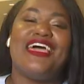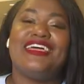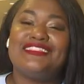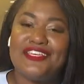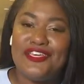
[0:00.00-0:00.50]

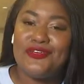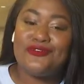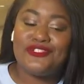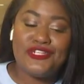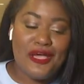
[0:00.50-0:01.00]
It's a
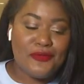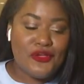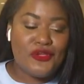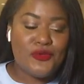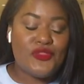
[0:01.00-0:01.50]
huge job. You
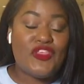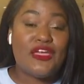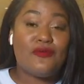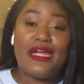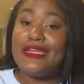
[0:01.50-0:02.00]
know, you would
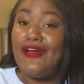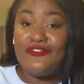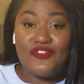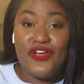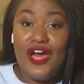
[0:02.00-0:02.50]
think right now
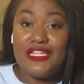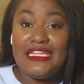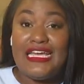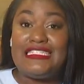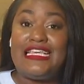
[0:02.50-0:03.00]
after the
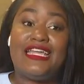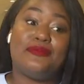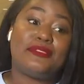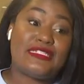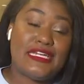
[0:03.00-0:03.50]
holidays that
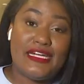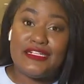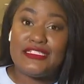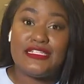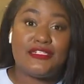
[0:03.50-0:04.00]

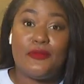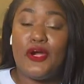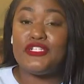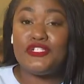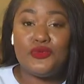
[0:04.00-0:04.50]
upstairs the
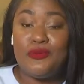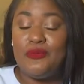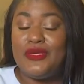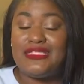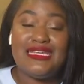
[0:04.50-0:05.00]
departures would
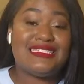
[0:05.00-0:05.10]
be busy.